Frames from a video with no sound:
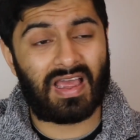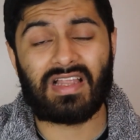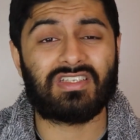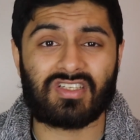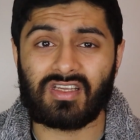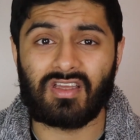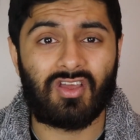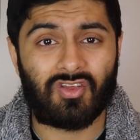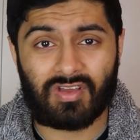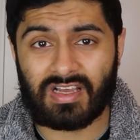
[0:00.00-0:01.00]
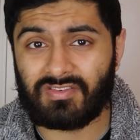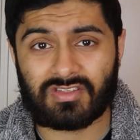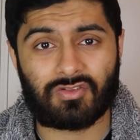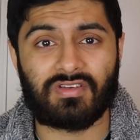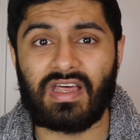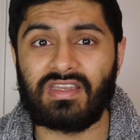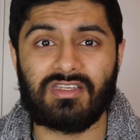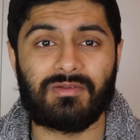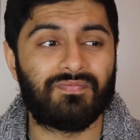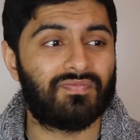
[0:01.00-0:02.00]
handshake, you guys think it's not that
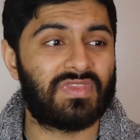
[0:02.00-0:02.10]
deep.